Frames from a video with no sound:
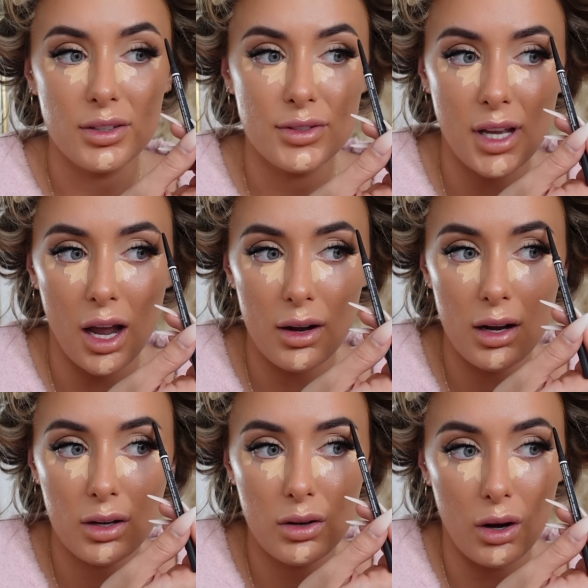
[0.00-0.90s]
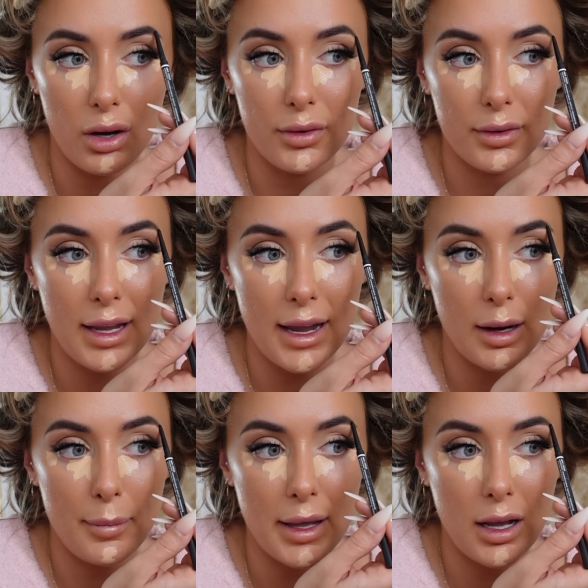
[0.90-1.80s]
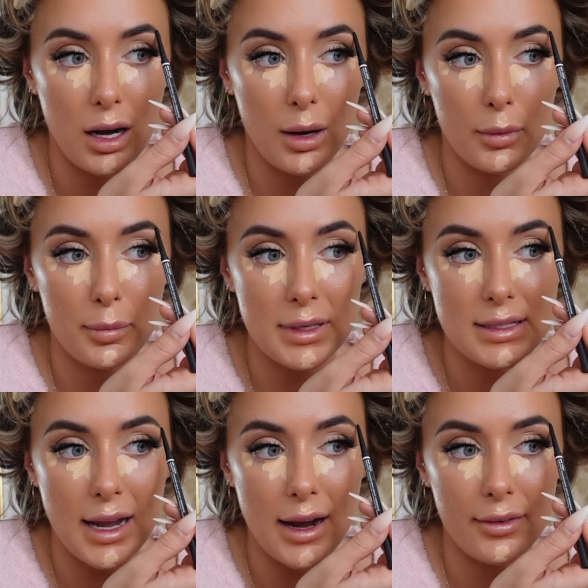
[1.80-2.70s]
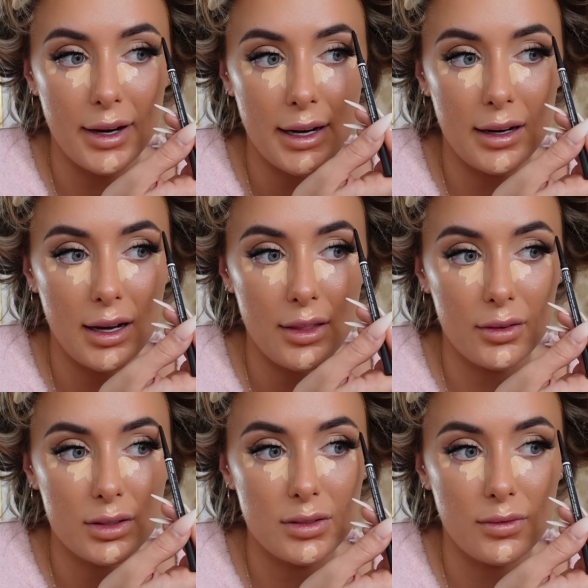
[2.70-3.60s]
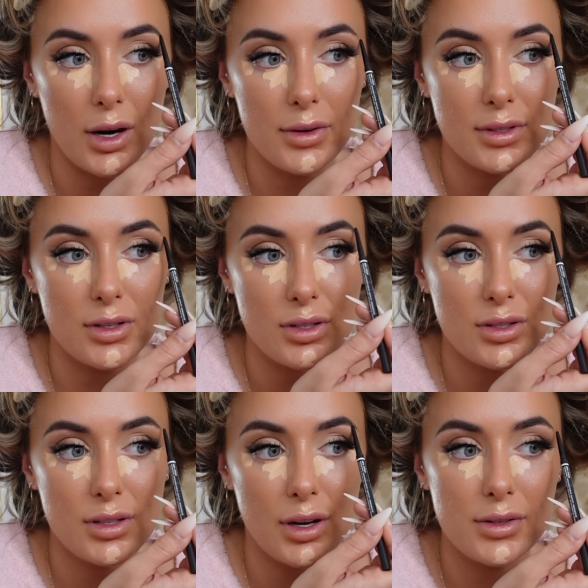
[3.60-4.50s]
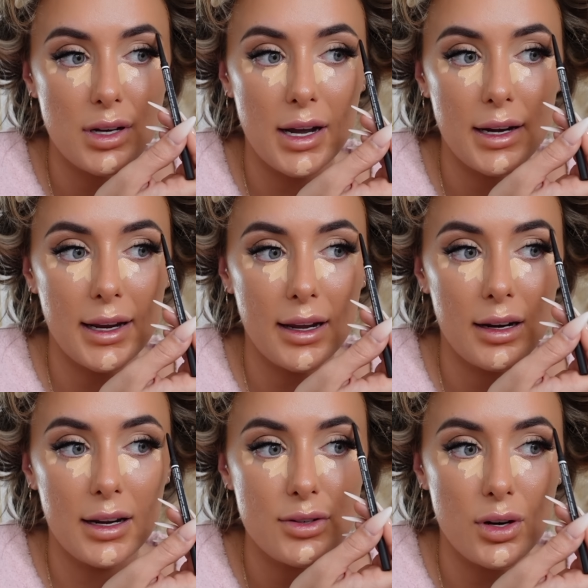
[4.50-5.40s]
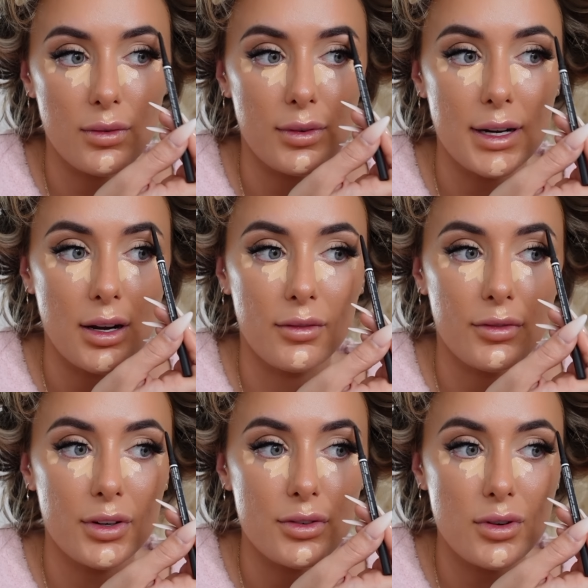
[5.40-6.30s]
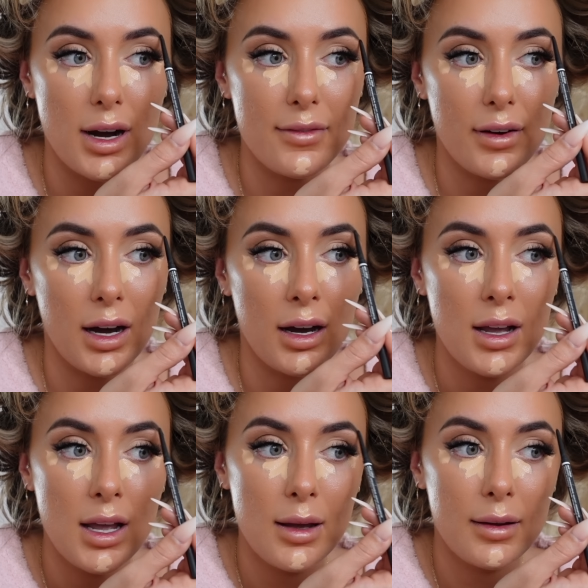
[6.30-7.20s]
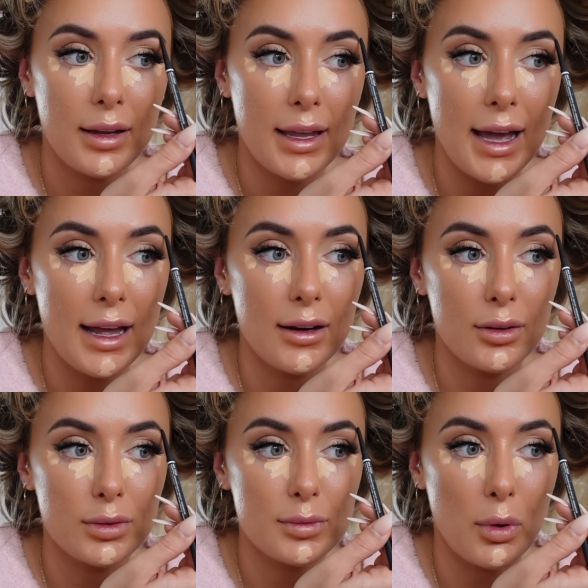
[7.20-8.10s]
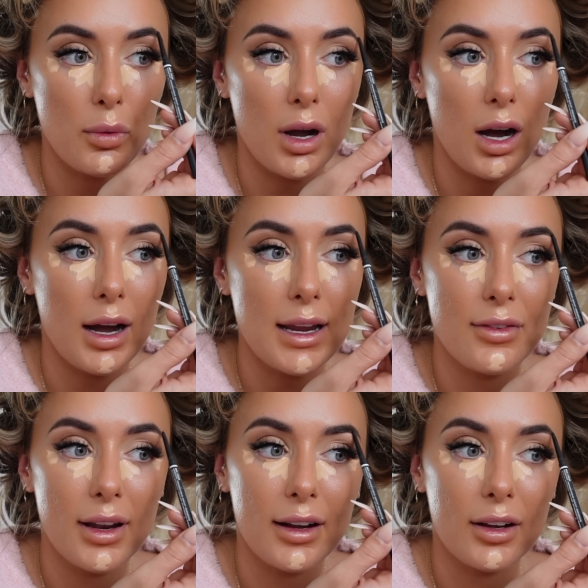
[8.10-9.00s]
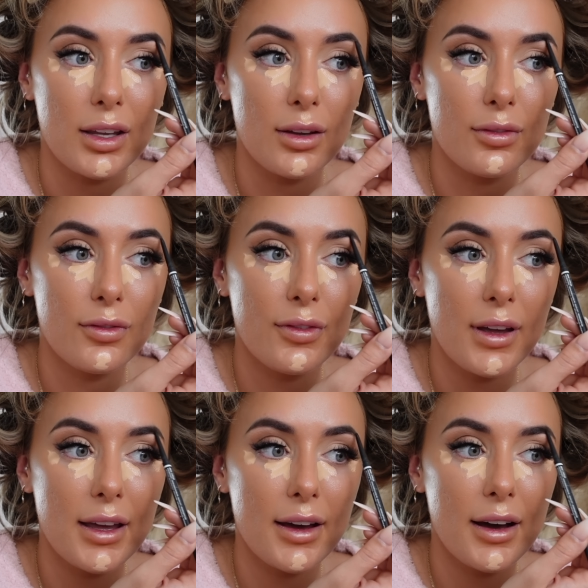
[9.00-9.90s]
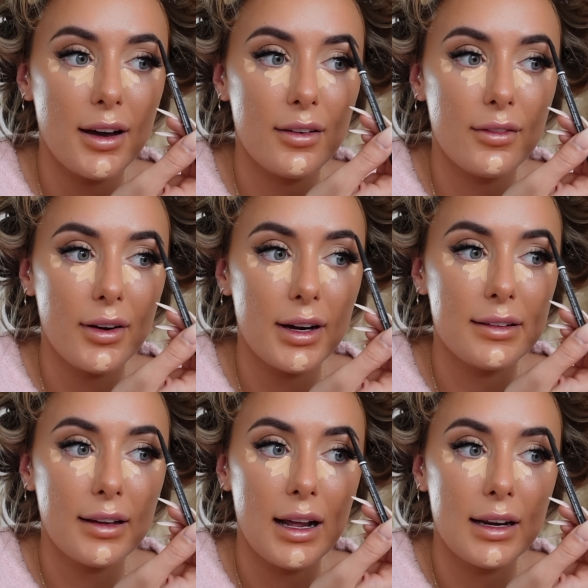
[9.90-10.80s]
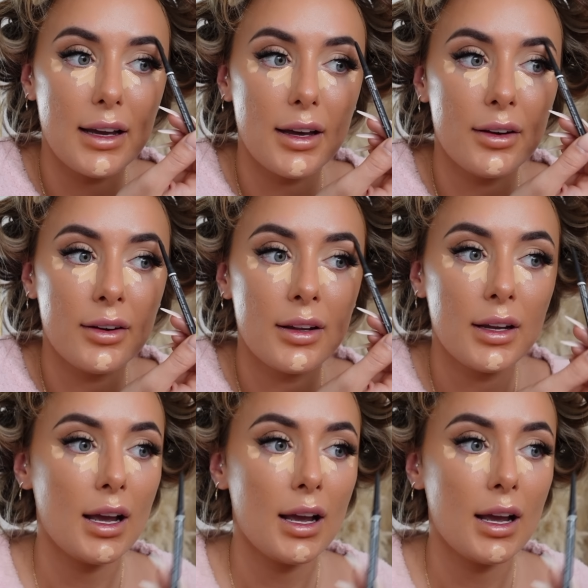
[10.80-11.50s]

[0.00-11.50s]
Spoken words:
You don't, God, getting a big car would be scary, like, because the roads are just so tiny unless you're a really confident driver. Get a little small car, even like a cute Fiat, very Italian.